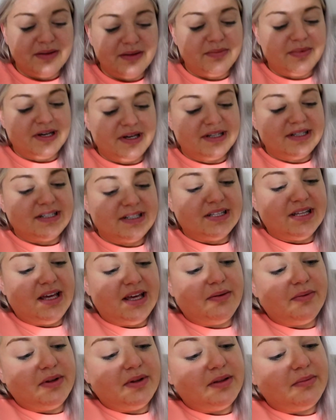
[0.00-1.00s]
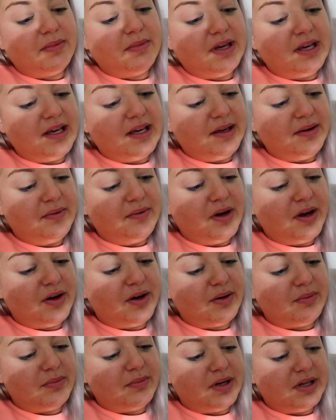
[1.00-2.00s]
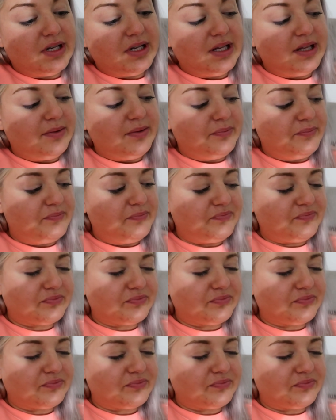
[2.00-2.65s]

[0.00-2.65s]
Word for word: on the bed to lay with me. Oh, buddy.